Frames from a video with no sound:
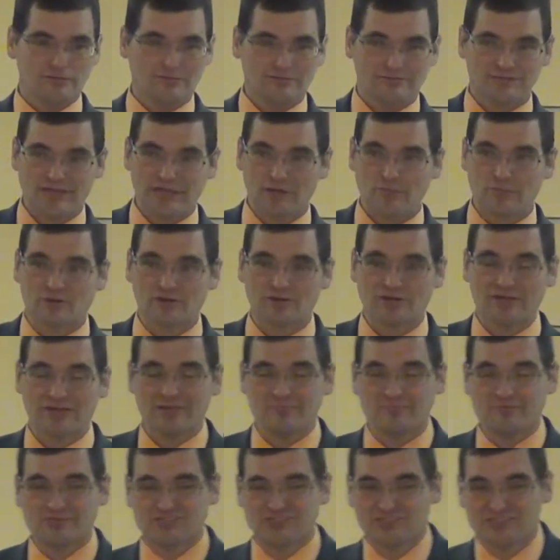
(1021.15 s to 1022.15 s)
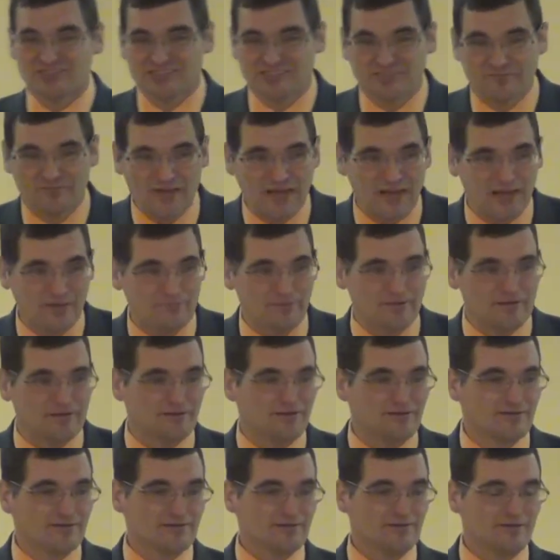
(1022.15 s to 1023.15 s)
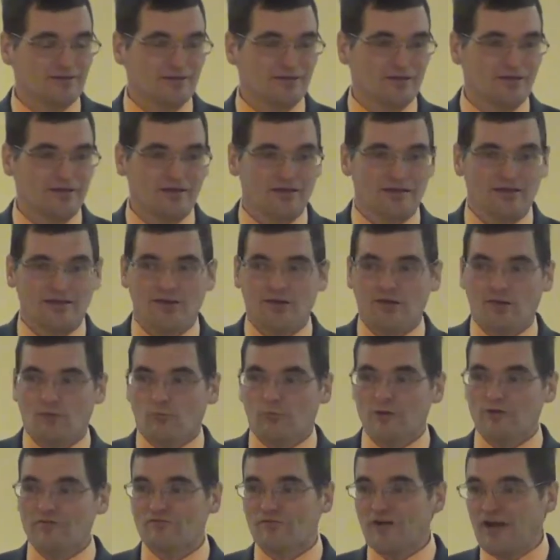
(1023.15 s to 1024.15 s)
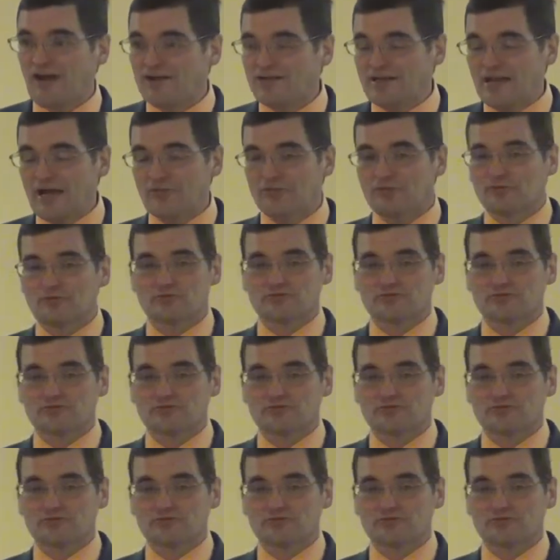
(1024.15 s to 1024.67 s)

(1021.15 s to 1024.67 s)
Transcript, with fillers: It was just developing. We find out through